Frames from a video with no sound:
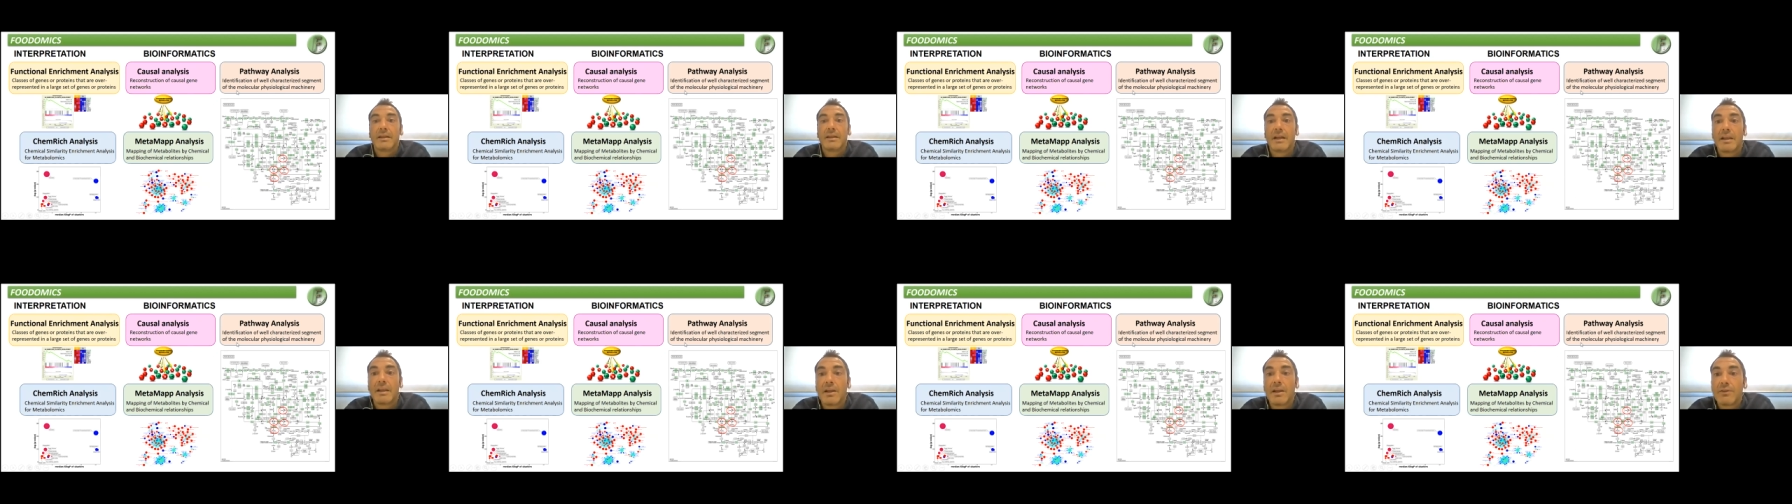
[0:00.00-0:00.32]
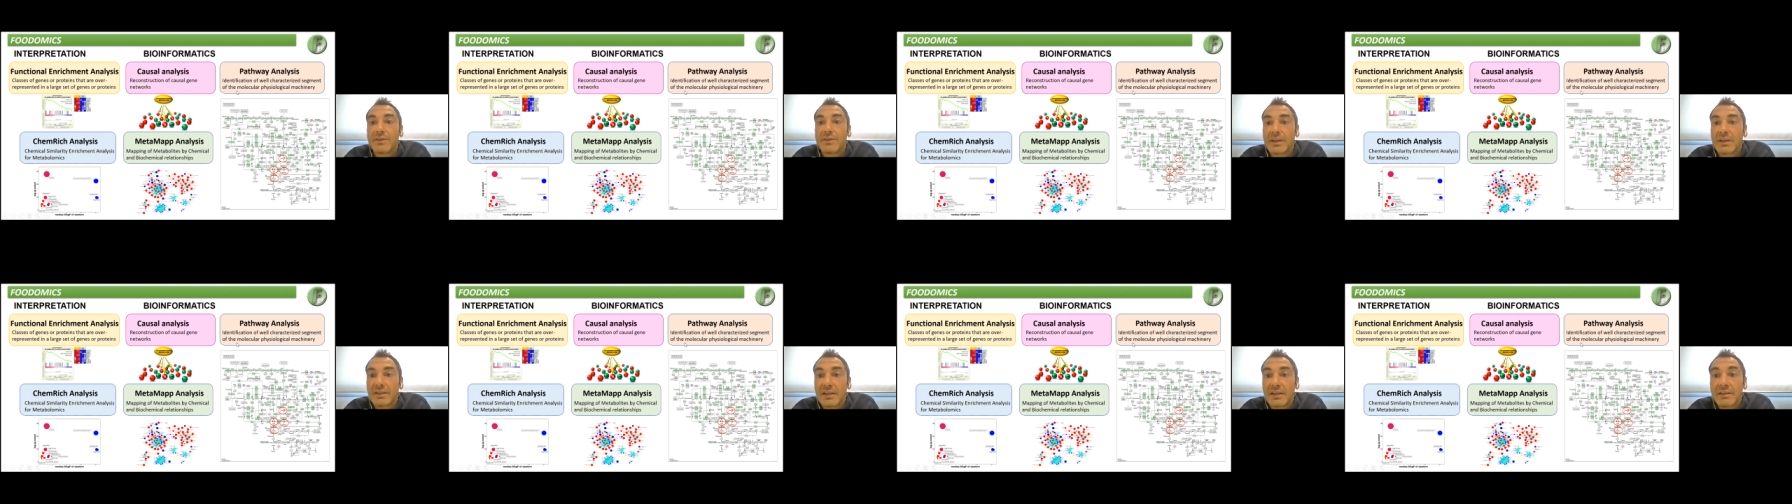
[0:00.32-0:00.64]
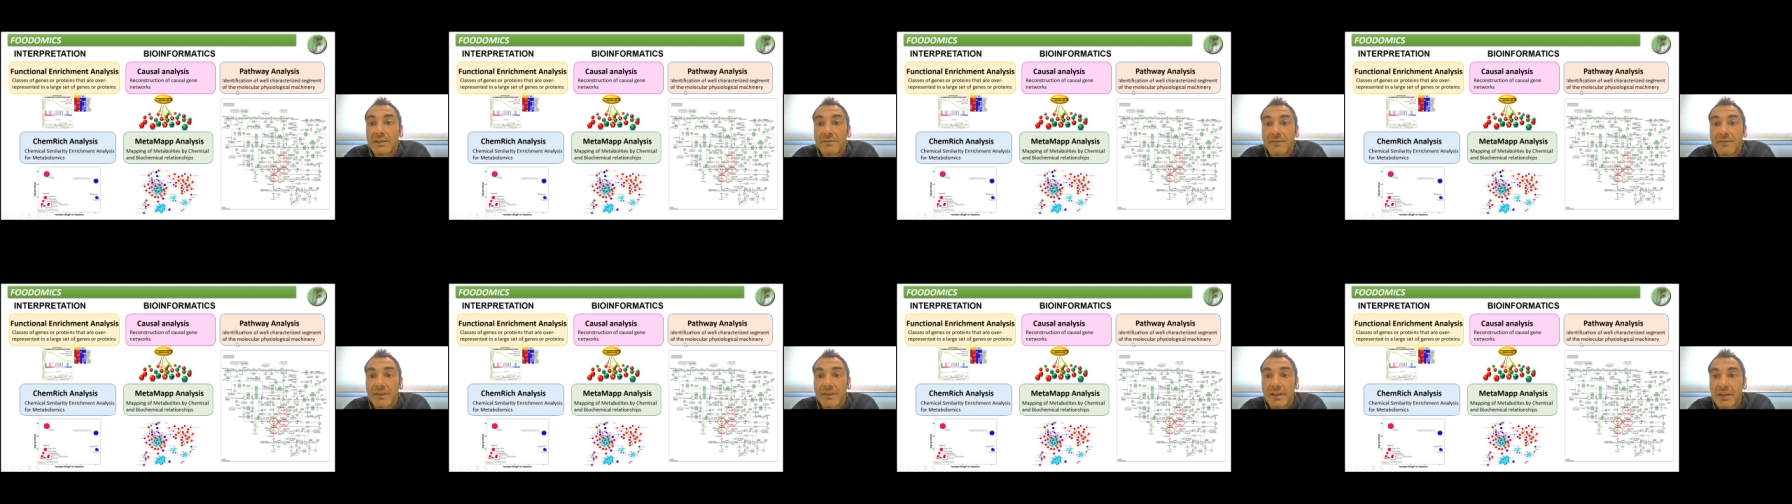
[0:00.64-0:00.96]
allow the
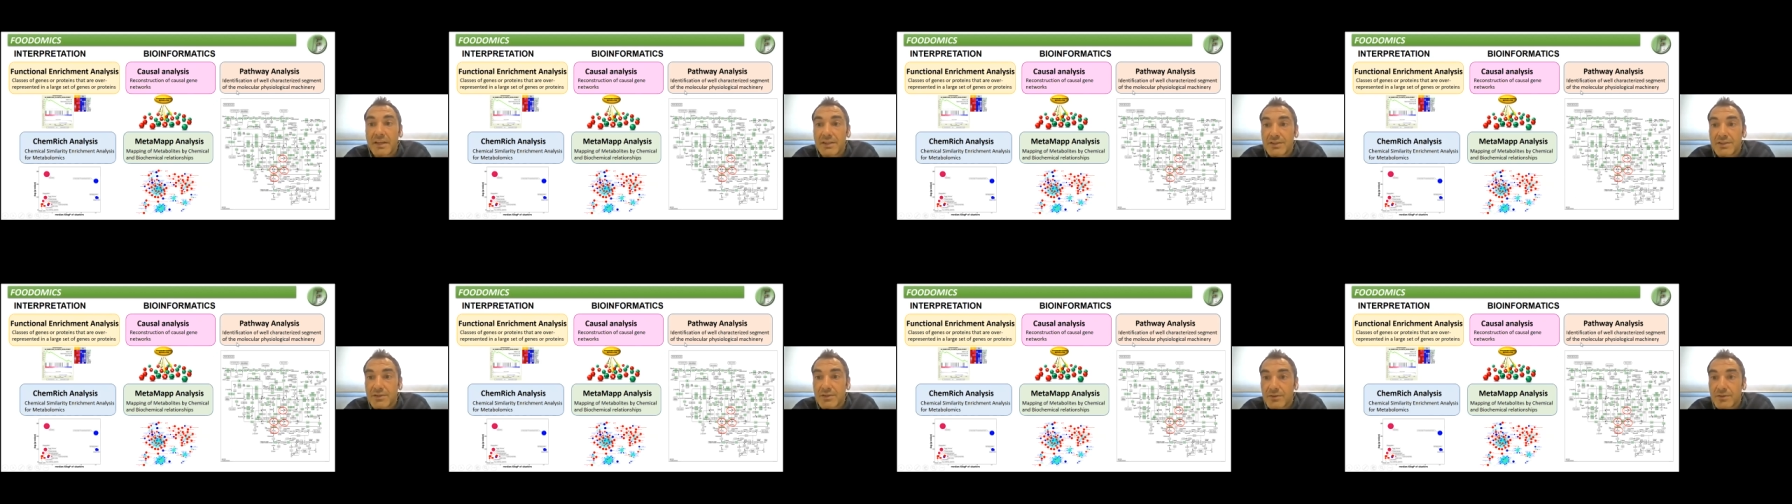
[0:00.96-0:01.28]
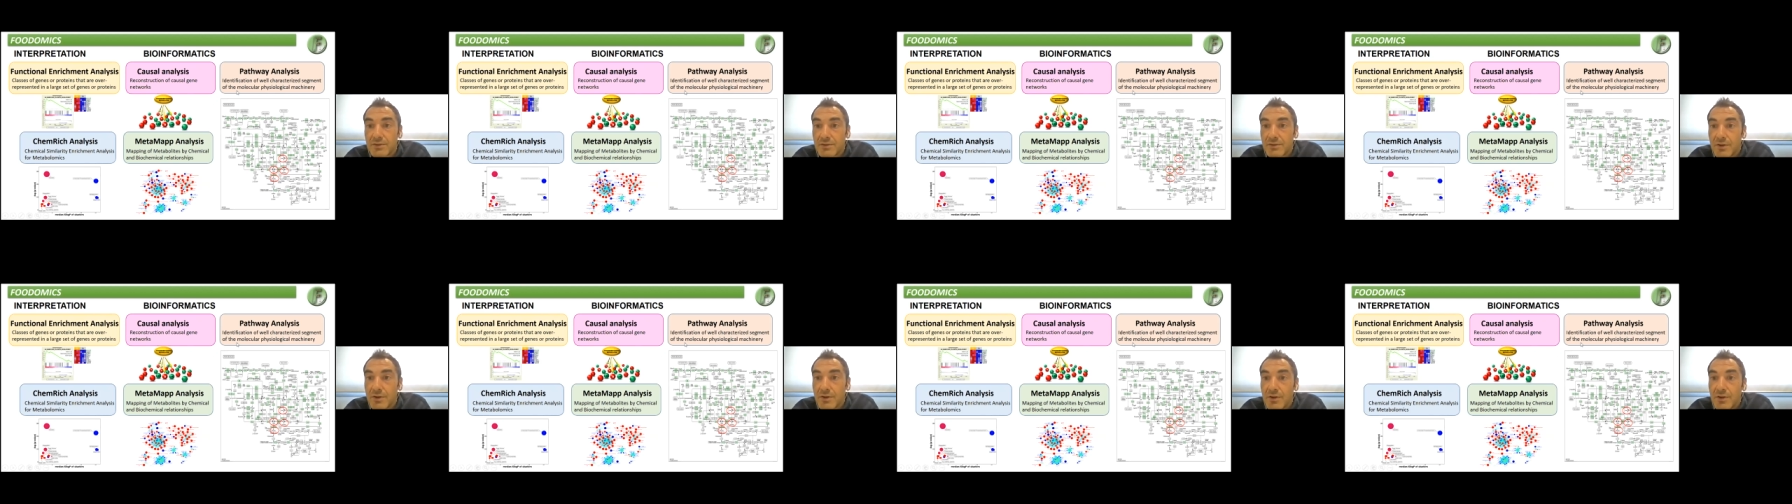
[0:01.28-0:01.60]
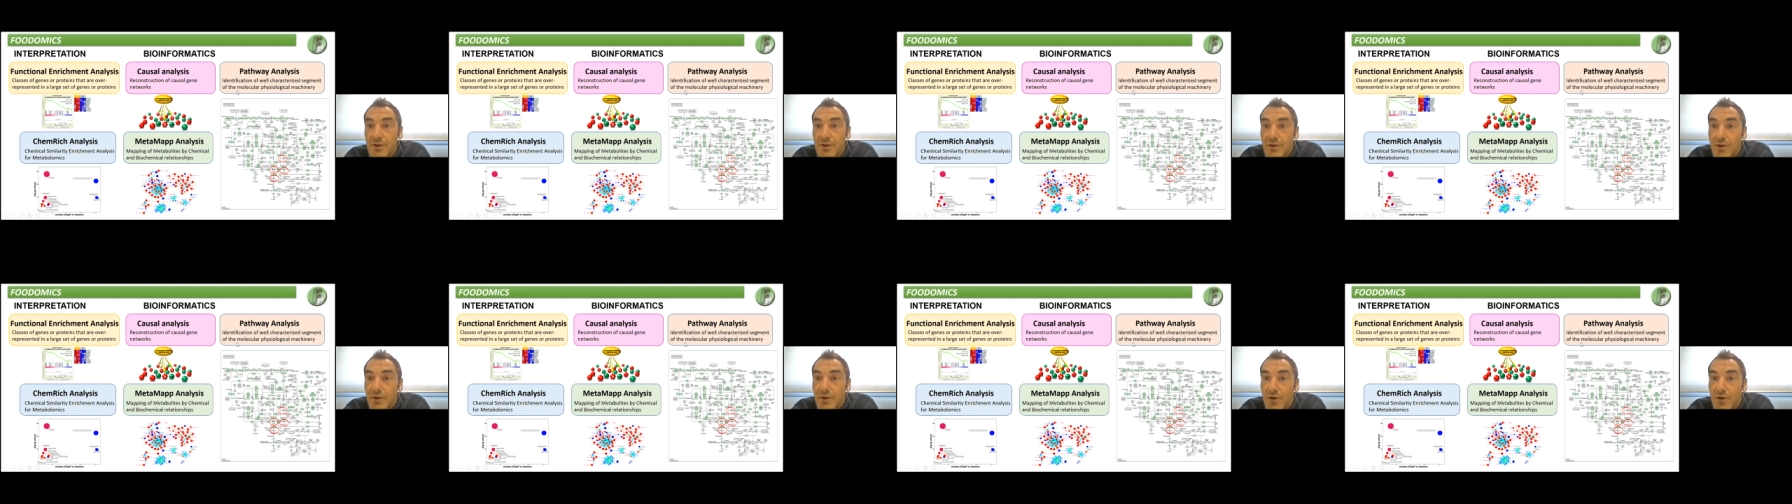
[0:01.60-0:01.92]
identification
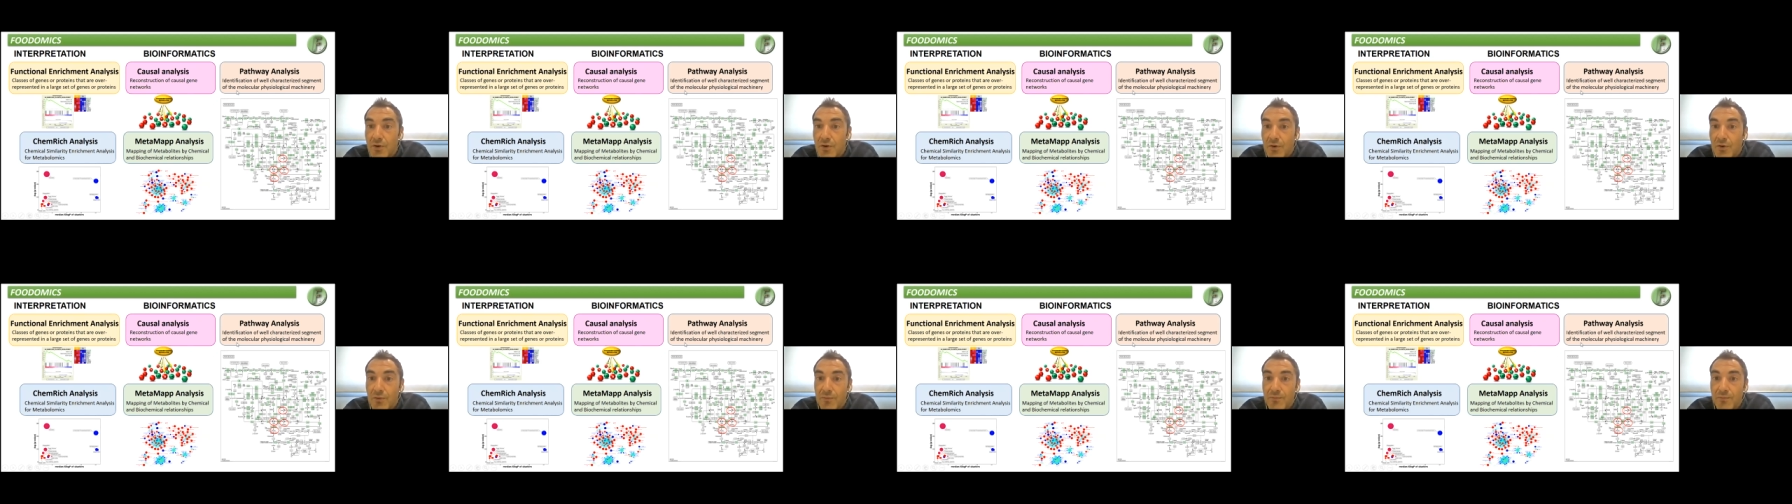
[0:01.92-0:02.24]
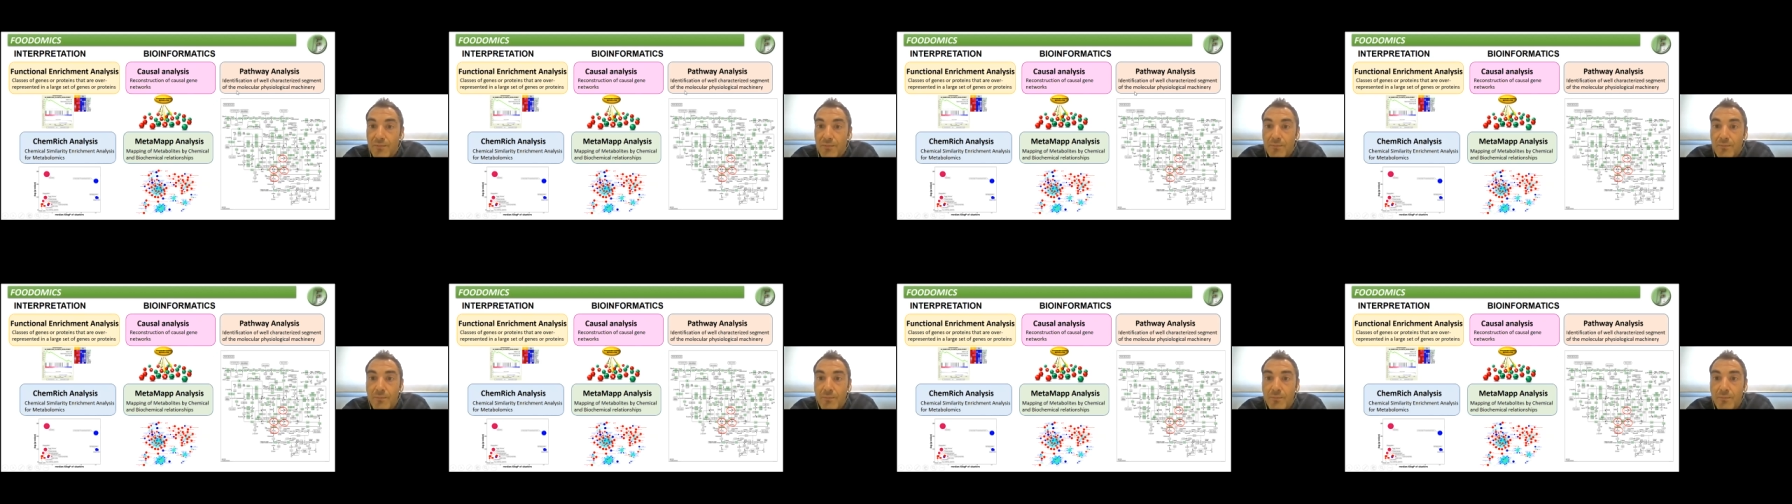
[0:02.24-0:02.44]
of